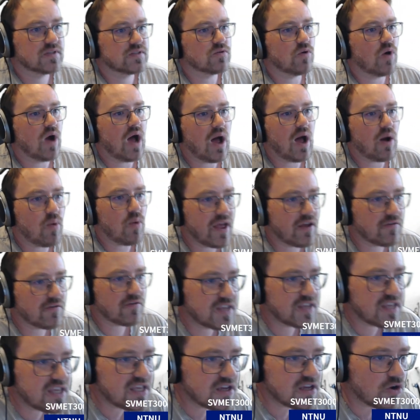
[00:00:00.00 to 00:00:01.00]
So how have
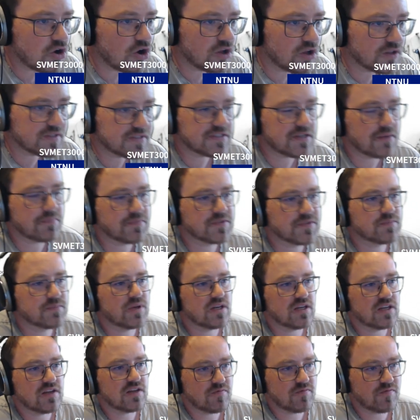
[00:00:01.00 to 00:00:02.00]
key concepts
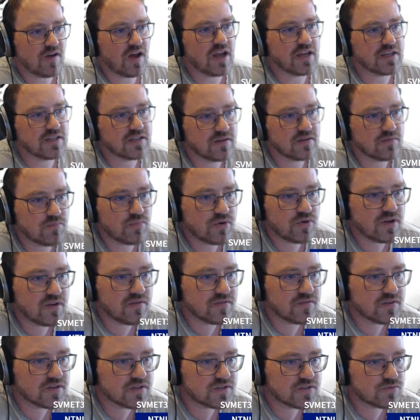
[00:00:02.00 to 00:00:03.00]
been defined in
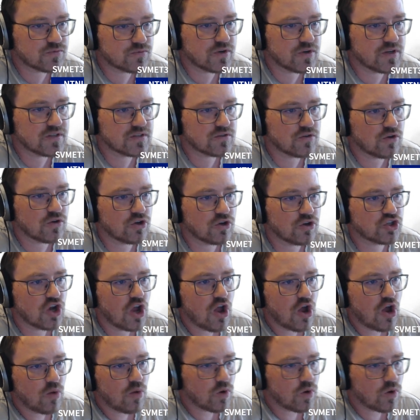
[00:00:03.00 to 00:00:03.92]
previous research?